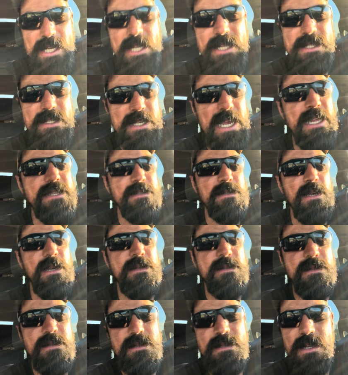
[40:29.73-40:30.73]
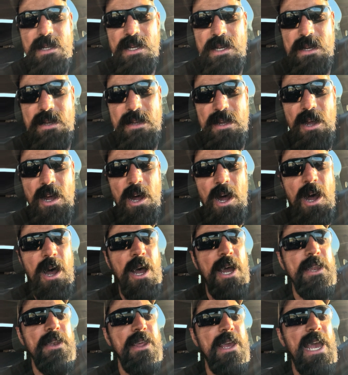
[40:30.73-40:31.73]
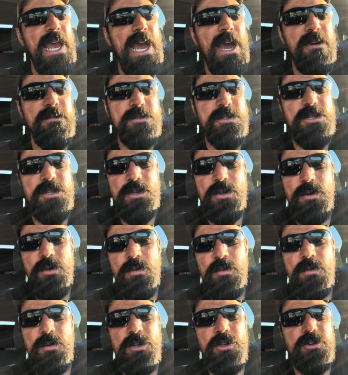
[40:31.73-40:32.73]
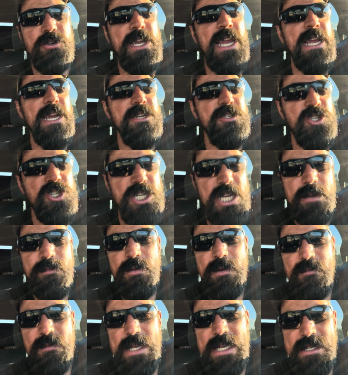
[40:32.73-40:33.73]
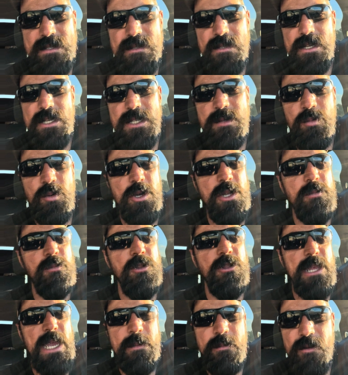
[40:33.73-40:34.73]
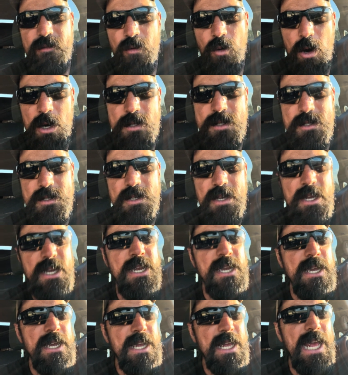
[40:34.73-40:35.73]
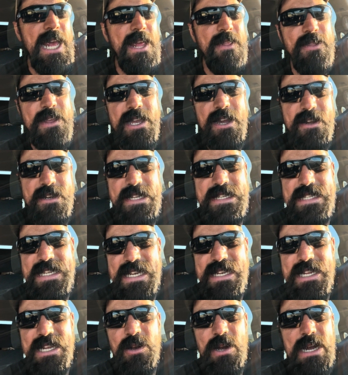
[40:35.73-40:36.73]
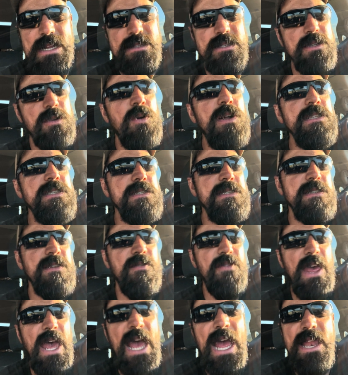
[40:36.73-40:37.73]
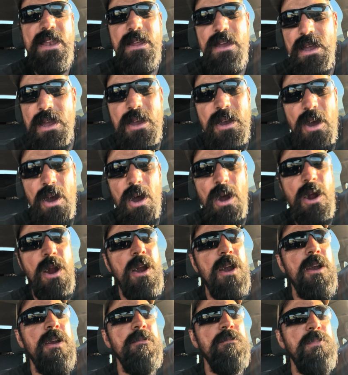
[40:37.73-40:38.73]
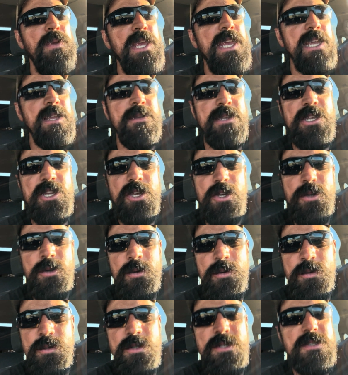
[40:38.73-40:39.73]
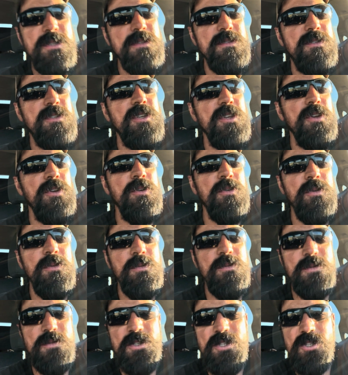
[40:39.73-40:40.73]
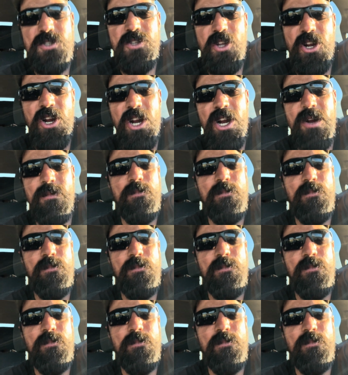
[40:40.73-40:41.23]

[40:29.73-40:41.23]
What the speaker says: consensus on how to create a cheap, easily exploitable labor force. And the unintended consequences of that are being used to stir